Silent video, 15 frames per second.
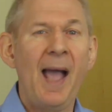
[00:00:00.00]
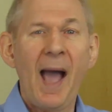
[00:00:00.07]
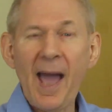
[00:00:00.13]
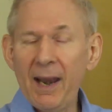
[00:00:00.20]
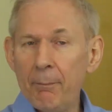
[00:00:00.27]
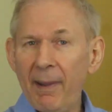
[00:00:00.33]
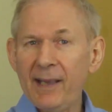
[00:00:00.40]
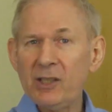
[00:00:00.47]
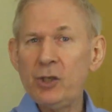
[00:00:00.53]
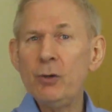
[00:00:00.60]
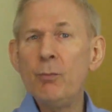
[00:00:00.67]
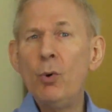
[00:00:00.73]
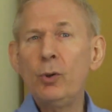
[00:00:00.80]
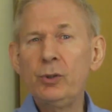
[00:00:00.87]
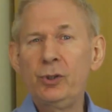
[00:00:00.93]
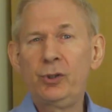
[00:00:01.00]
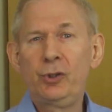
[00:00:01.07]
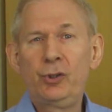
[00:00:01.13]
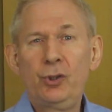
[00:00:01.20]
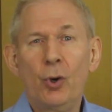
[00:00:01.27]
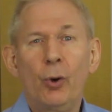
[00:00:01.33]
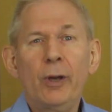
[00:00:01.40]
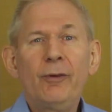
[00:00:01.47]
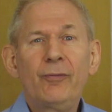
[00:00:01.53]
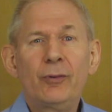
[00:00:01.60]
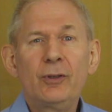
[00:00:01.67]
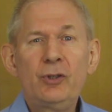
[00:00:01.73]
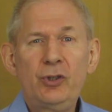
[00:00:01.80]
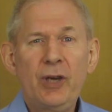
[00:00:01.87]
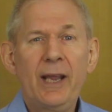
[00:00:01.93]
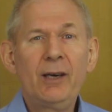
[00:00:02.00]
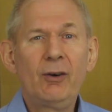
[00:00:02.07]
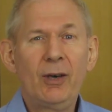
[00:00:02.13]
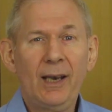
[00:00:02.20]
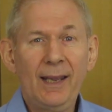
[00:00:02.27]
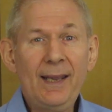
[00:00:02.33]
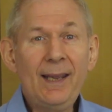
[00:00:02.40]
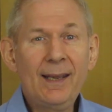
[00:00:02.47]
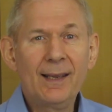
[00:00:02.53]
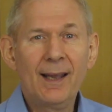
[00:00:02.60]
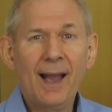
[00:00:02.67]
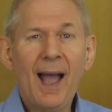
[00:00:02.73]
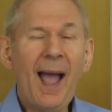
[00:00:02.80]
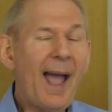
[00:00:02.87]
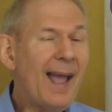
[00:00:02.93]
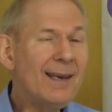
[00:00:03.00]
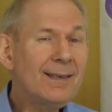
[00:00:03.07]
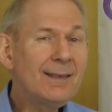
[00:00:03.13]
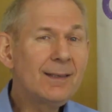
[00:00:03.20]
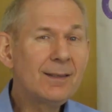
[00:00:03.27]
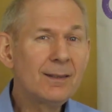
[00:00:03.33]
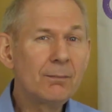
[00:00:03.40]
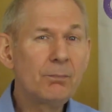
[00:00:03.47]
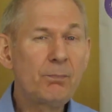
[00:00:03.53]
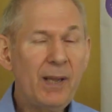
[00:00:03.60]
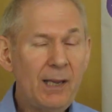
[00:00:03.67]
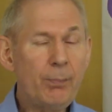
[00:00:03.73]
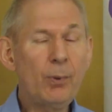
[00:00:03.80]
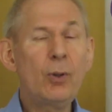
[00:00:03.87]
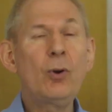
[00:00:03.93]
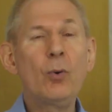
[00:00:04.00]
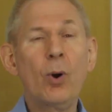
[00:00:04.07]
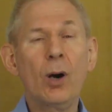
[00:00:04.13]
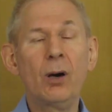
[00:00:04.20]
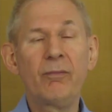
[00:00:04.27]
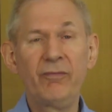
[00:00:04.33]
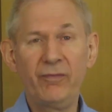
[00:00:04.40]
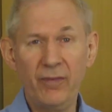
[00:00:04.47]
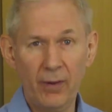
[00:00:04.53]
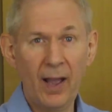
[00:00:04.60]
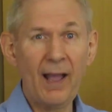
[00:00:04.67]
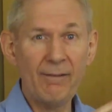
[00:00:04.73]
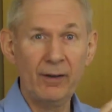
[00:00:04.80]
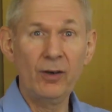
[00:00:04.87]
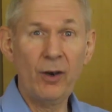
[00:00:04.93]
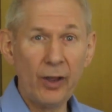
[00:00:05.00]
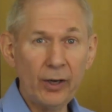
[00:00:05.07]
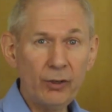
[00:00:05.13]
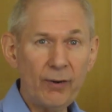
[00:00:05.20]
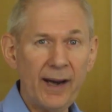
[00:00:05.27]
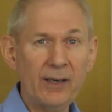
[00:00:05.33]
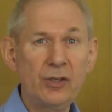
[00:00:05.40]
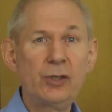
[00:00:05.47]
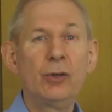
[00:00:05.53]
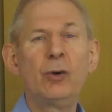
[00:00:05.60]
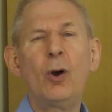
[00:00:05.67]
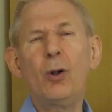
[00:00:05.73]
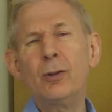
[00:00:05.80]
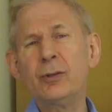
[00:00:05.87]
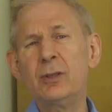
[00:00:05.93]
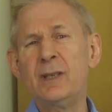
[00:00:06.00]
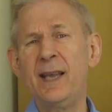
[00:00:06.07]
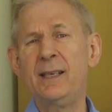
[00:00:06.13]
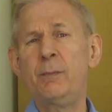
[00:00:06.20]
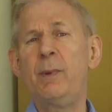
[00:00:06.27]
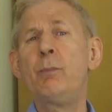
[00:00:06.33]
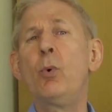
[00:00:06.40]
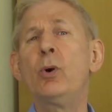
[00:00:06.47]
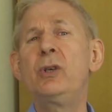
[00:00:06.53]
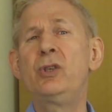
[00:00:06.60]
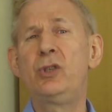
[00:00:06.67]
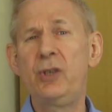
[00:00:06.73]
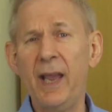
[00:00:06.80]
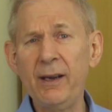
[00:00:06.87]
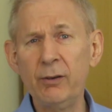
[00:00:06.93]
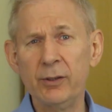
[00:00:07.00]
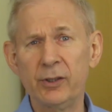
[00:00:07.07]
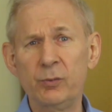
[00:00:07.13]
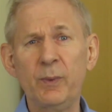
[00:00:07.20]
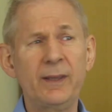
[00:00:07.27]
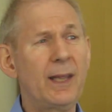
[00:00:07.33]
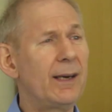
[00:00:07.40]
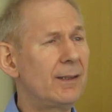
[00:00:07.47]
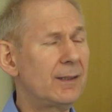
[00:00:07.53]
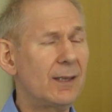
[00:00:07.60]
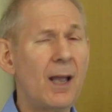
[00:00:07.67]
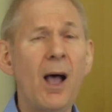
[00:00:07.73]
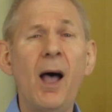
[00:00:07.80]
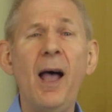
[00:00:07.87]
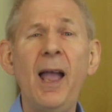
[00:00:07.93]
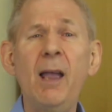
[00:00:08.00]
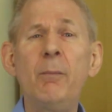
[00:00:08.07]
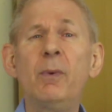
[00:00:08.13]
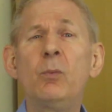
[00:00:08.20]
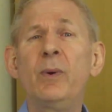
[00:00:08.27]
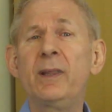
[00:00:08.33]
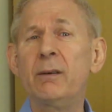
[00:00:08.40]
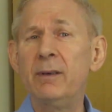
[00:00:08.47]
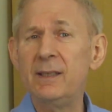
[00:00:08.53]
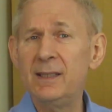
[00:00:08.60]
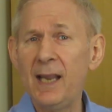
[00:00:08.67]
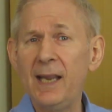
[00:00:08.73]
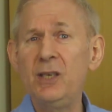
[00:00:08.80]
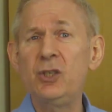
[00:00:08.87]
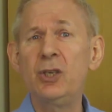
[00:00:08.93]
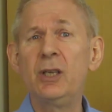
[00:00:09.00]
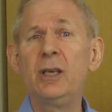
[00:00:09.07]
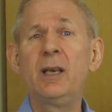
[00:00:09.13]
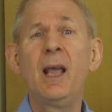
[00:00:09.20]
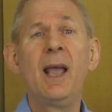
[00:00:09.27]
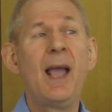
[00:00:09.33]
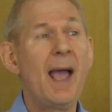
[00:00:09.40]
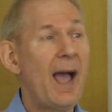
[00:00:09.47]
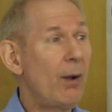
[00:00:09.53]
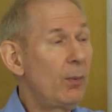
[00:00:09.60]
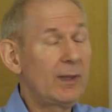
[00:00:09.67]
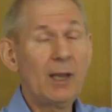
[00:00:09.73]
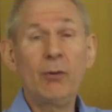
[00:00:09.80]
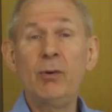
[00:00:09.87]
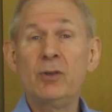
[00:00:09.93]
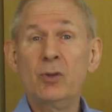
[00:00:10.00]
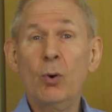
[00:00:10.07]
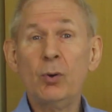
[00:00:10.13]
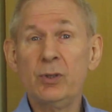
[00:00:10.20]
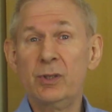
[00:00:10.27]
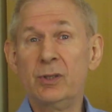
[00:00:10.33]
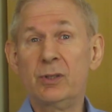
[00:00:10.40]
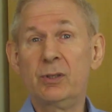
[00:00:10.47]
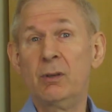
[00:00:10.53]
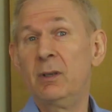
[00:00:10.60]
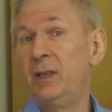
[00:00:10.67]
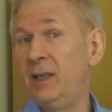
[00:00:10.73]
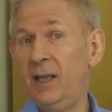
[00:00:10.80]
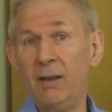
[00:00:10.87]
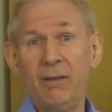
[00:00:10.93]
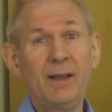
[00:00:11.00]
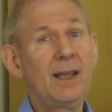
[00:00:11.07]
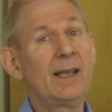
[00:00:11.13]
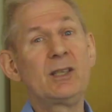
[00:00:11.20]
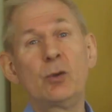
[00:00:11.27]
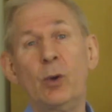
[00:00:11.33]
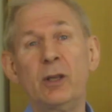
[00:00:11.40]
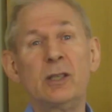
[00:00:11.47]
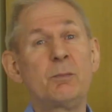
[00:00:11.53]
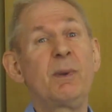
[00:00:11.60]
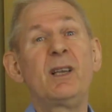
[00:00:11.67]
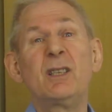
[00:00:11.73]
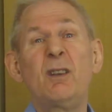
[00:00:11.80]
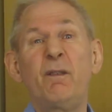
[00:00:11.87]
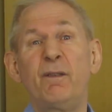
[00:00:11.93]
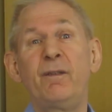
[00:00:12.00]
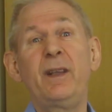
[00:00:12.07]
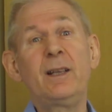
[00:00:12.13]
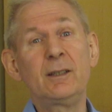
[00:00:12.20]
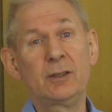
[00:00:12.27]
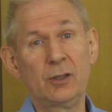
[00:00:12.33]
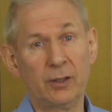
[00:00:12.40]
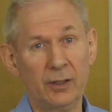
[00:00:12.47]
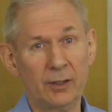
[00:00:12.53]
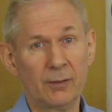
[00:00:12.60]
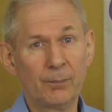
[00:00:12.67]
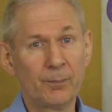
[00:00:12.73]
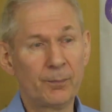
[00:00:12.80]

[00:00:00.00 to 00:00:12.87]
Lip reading: And it makes you more joyful generally. And people who have a lot of gratitude also tend to be more generous with their time and with their attention and with their resources, giving things to others because it feels good.